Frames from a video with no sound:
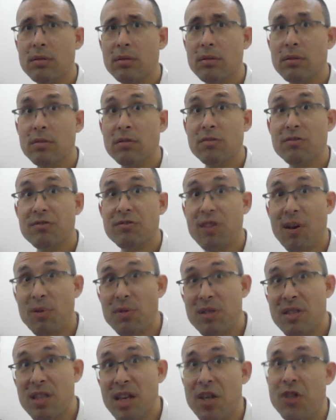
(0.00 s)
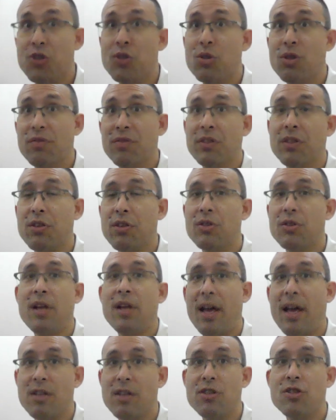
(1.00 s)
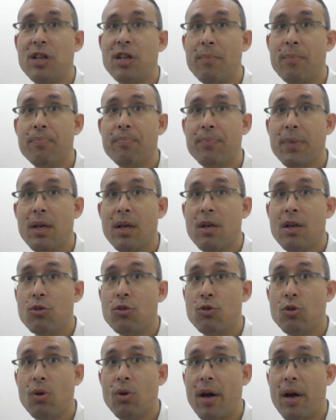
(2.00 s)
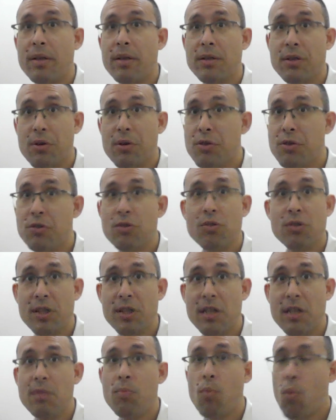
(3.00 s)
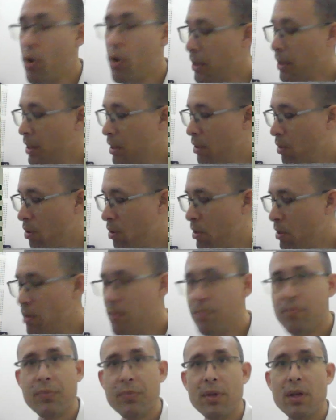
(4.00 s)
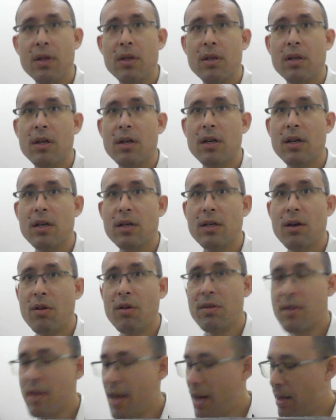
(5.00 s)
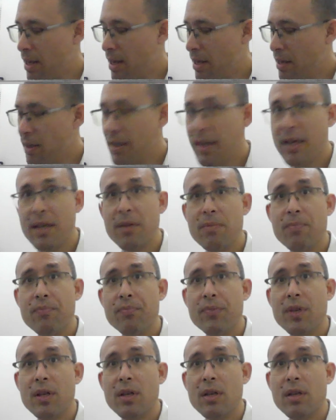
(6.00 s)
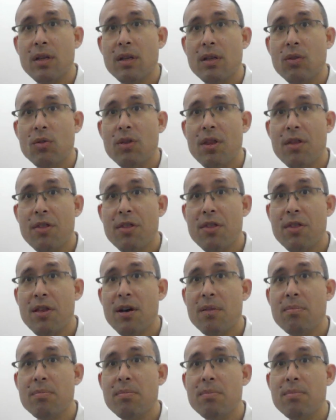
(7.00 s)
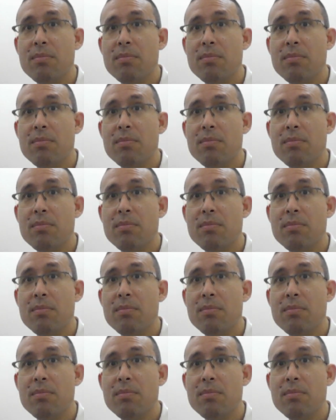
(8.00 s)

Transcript: foundation of a good hand shape. So I encourage you to keep working on that. And again, the thumb